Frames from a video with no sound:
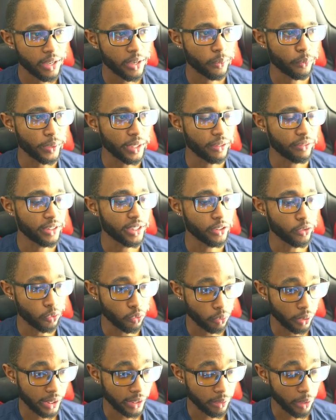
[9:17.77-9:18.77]
We have the
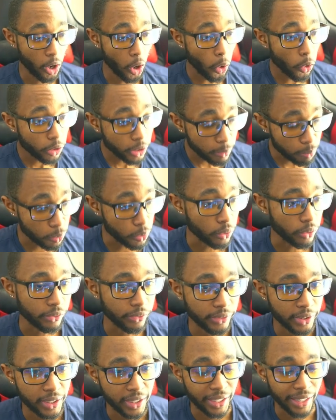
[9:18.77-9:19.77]
great only move,
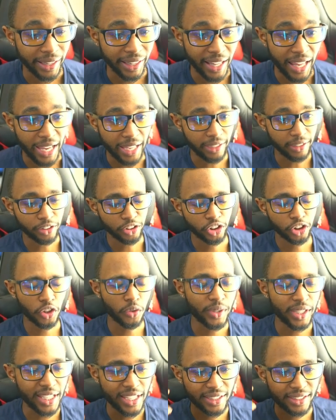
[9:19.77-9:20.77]
Light,
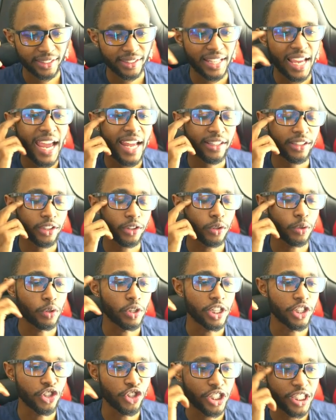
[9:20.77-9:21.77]
showing his tactical
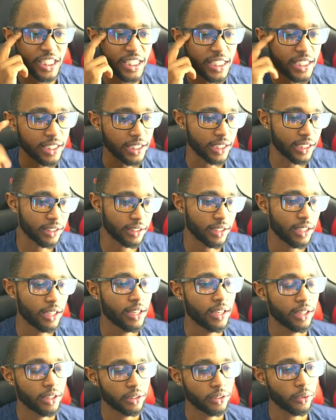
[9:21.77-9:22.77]
genius,
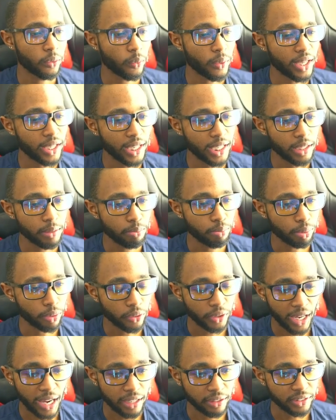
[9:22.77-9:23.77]
the way that he
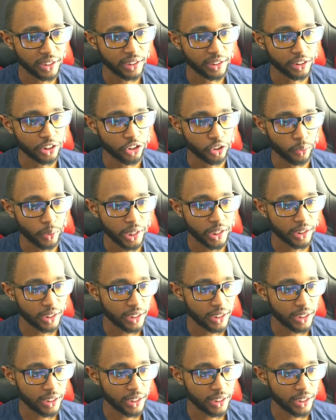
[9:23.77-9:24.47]
broke out of this situation.